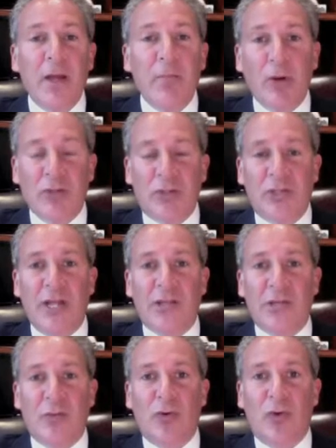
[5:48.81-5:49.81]
most
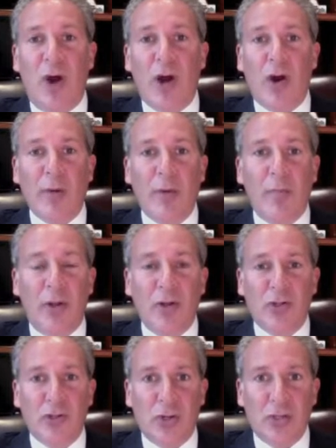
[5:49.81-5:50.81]
states that require
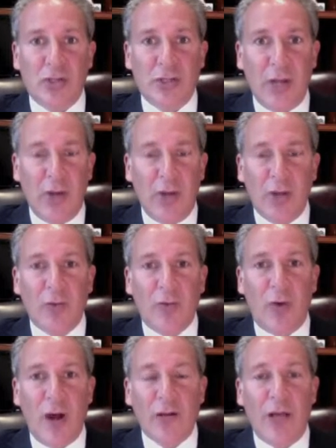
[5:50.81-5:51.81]
automobile insurance, they only
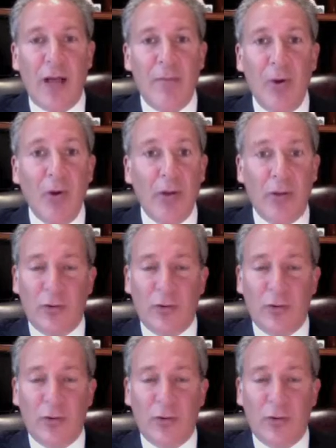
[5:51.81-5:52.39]
require liability.